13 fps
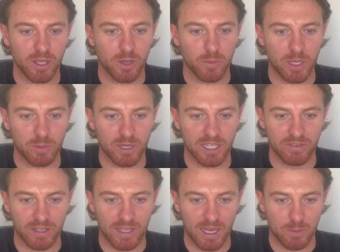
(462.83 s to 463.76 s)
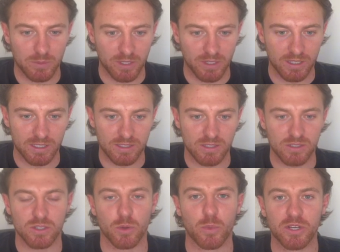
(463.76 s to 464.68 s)
people are leaving gaps like this.
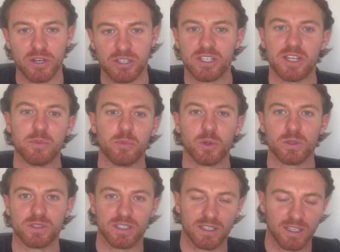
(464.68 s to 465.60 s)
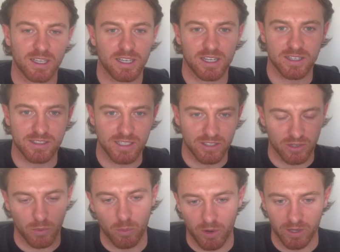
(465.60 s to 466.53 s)
So when you actually import it, you're seeing like
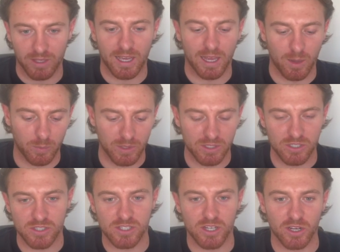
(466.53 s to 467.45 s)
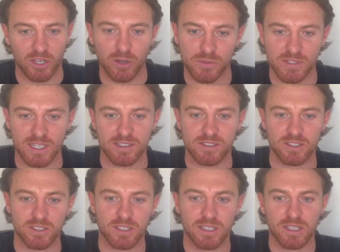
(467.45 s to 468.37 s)
a white gap. It's just slightly off-centered.